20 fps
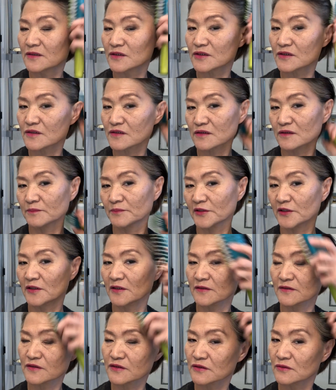just
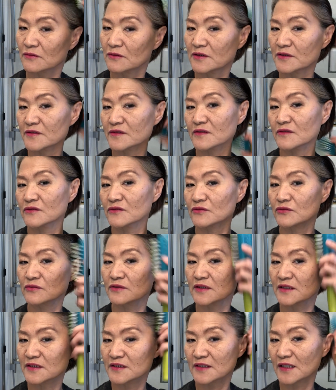because you listen to
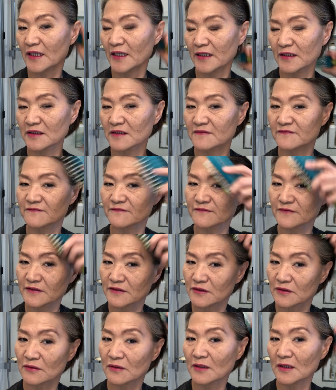this kind of
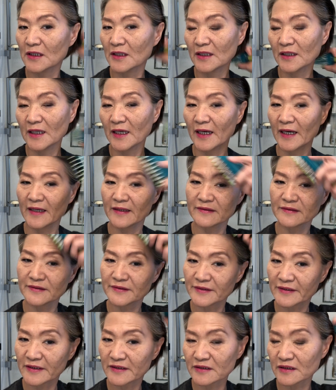video and
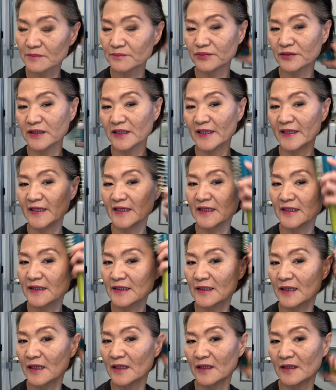
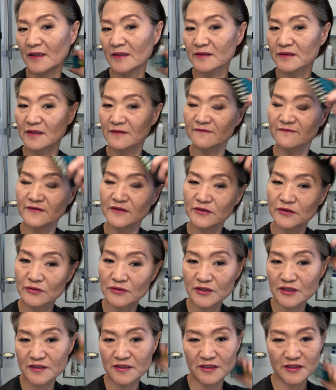the video
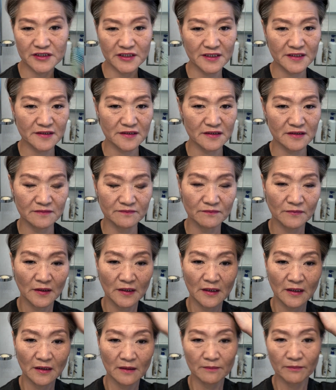suggestion
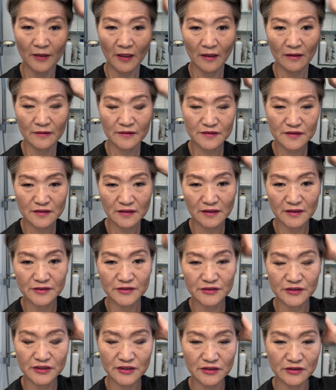box
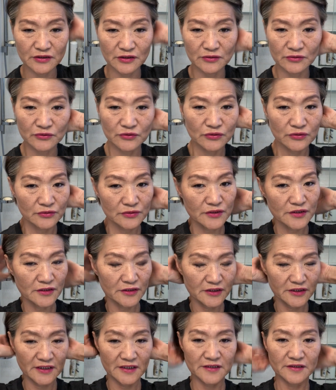continue to
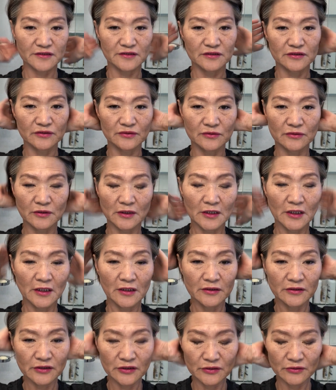suggest you
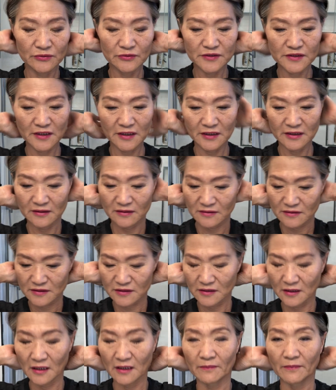new things
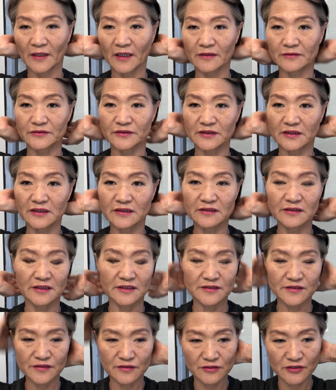about in
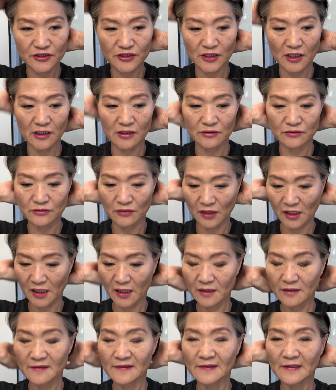this genre,
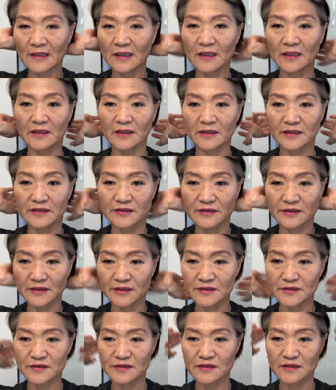in
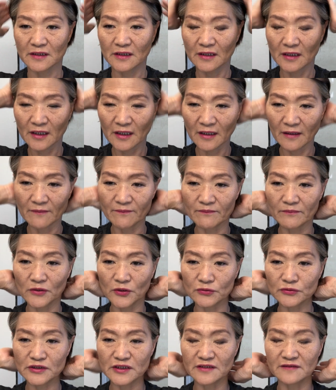this
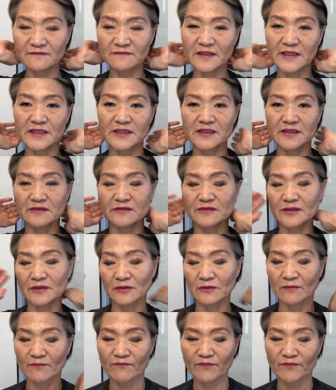motivational.